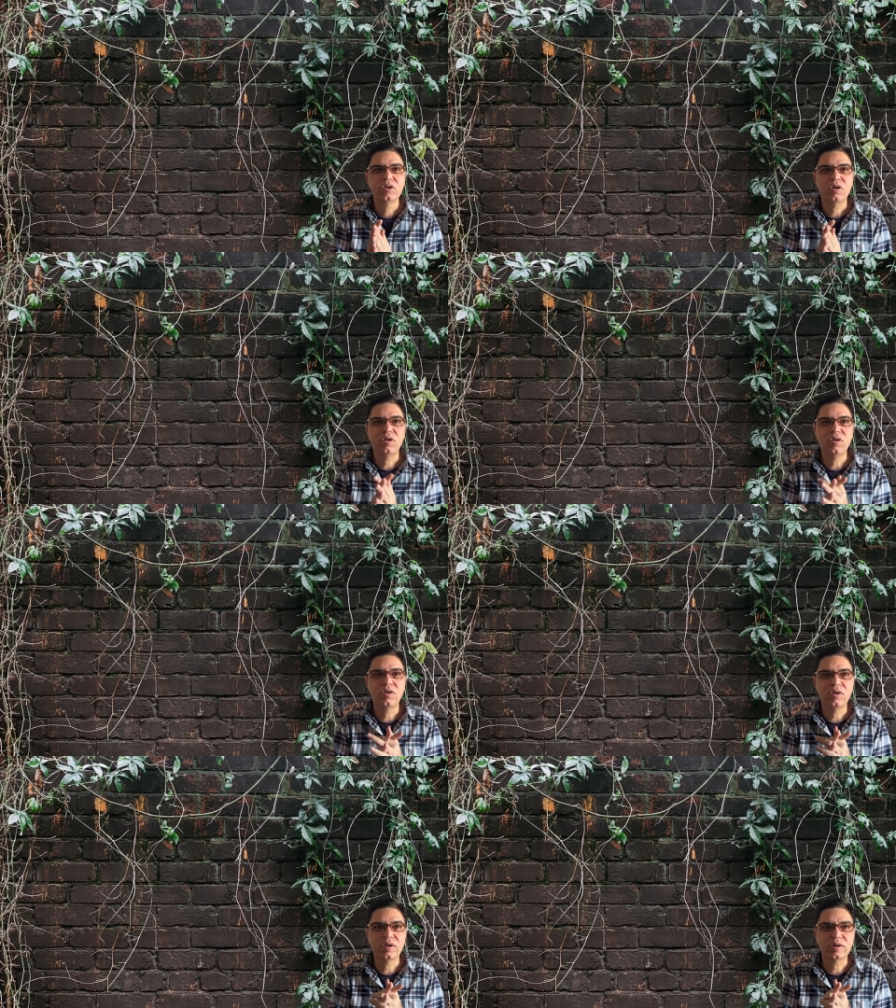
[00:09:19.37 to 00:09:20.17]

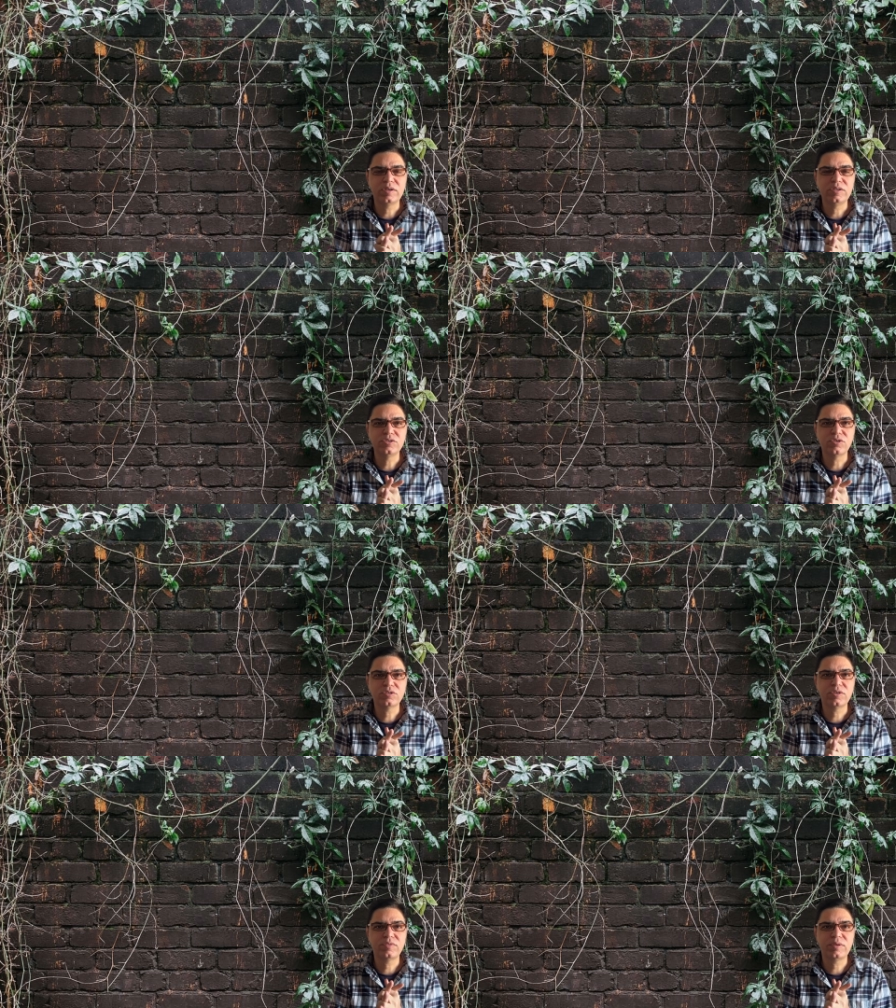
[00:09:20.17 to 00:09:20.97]
or he's not
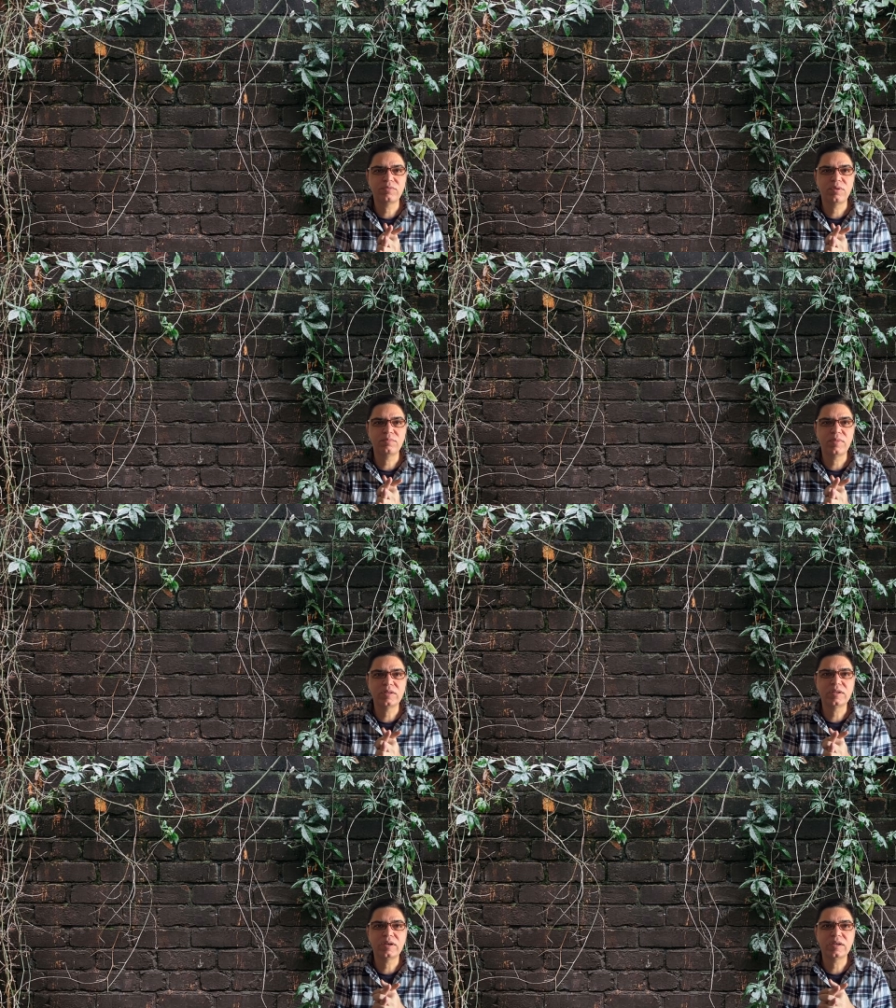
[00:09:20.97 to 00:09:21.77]
suffering from
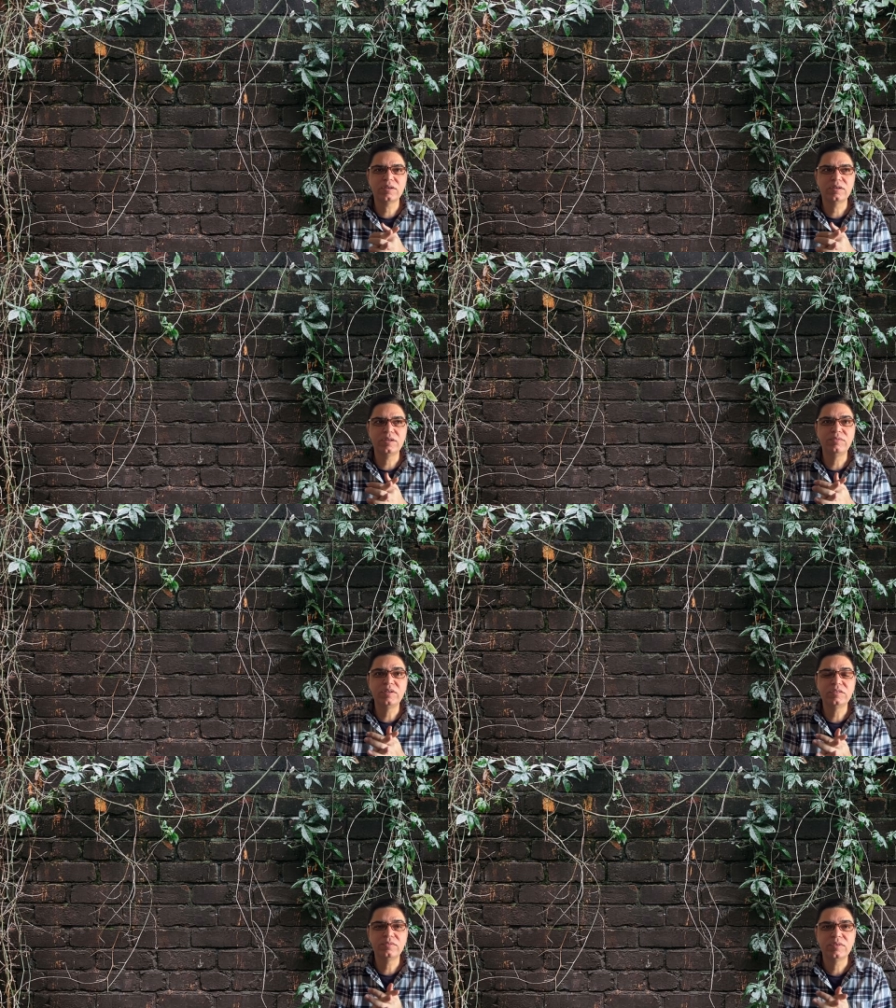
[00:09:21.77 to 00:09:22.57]
other like
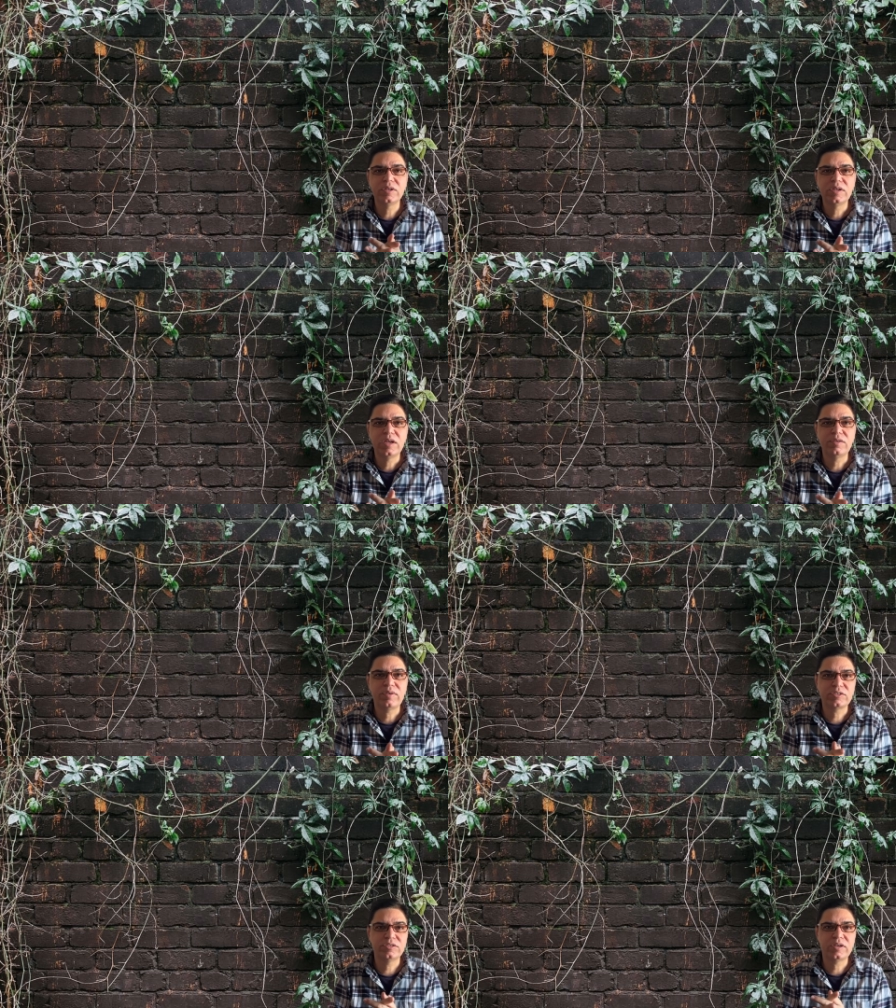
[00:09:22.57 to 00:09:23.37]
invasive
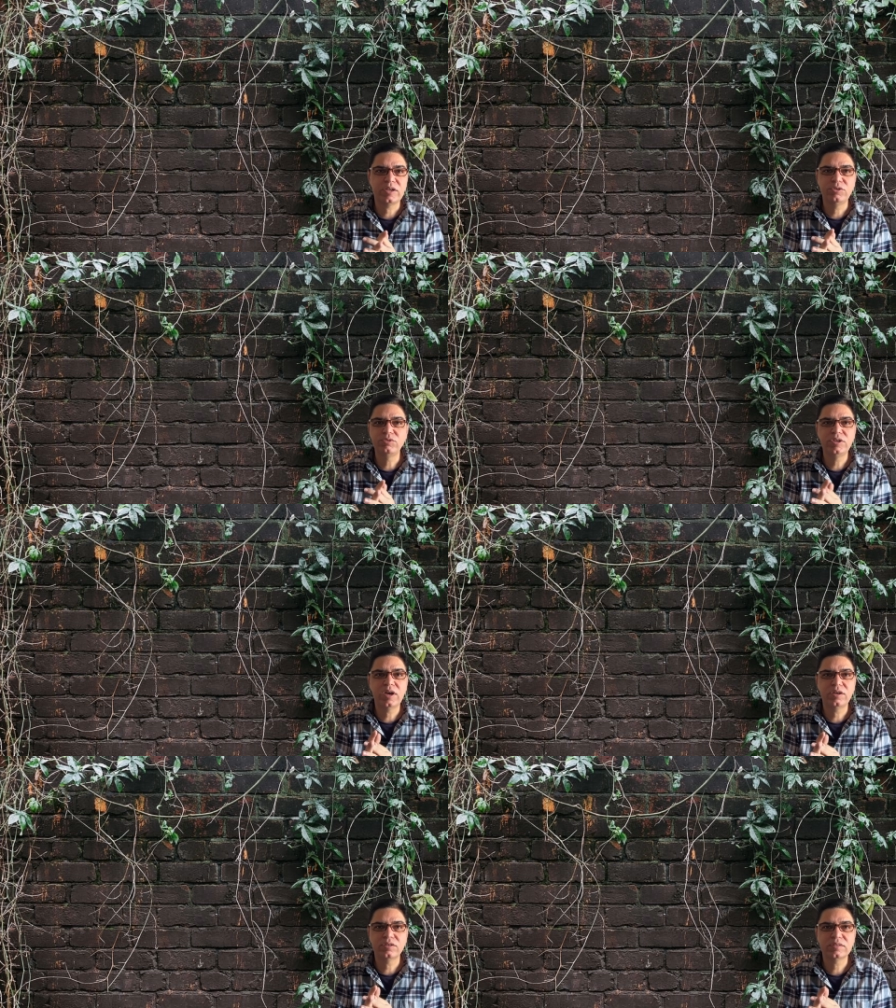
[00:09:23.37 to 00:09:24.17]
infections like
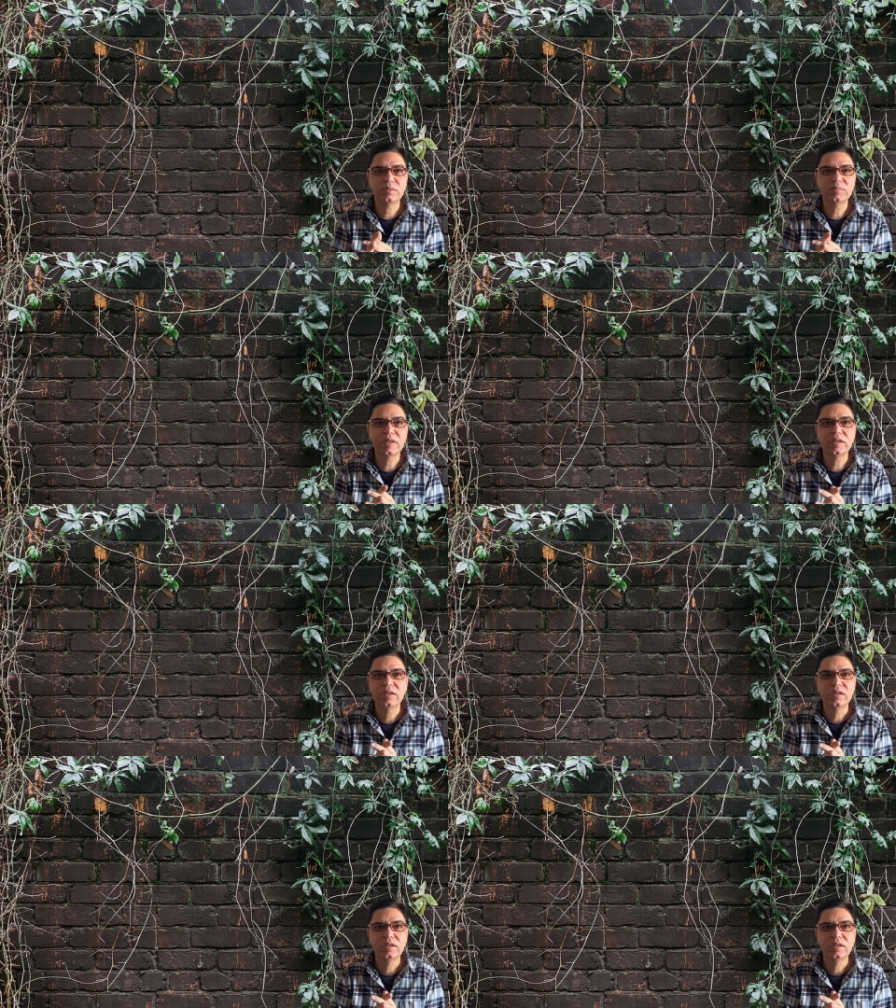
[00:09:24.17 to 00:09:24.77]
UTI or something,